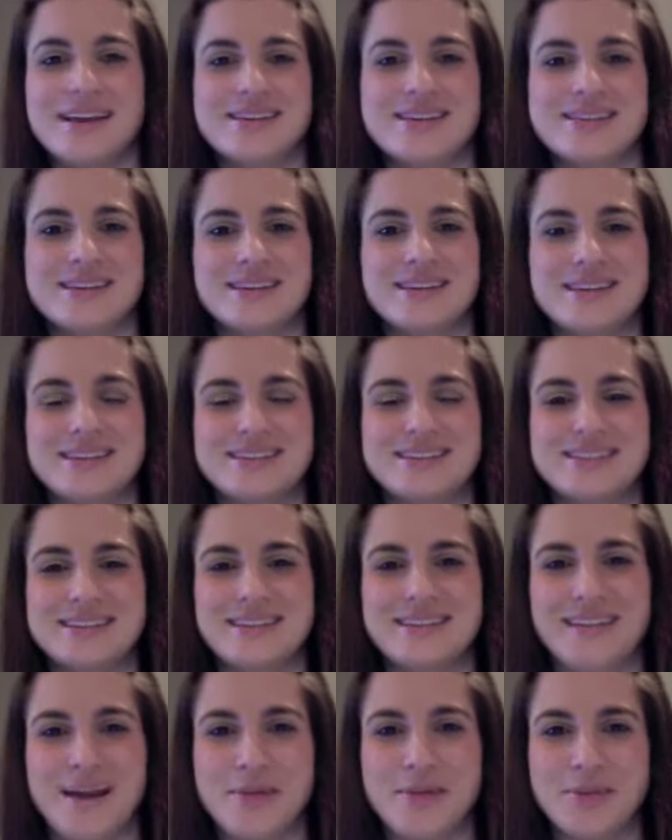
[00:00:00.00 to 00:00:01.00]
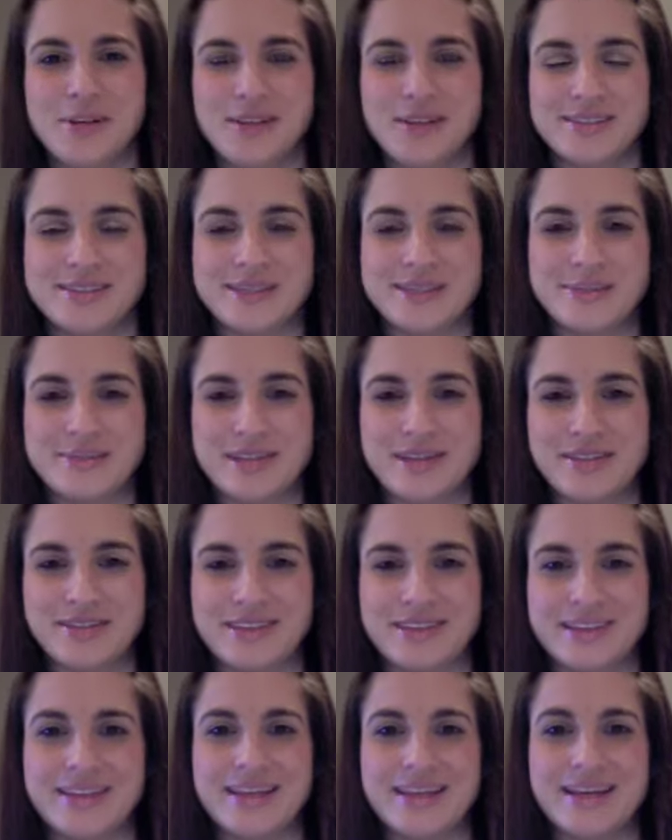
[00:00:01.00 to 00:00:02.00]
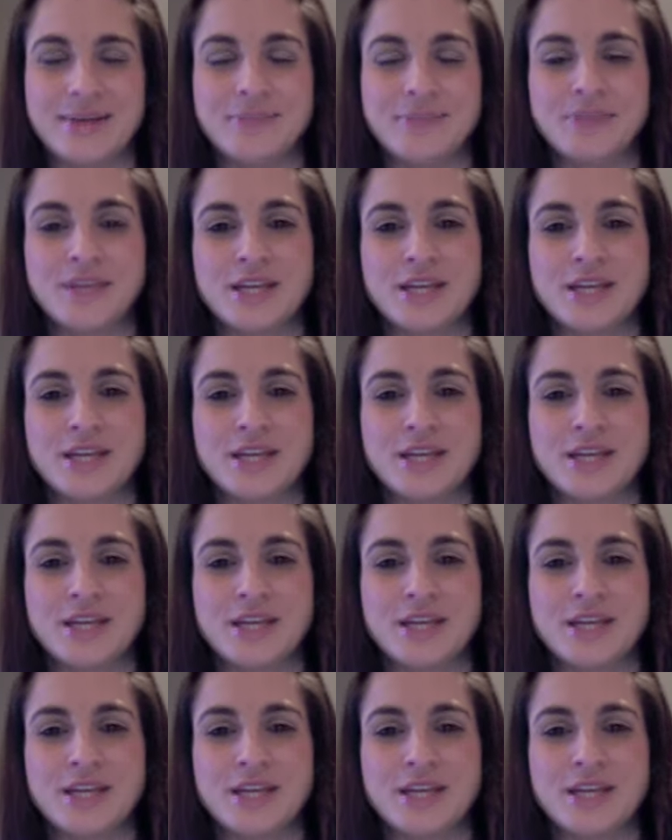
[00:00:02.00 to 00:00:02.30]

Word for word: It's a glam girl tip, definitely.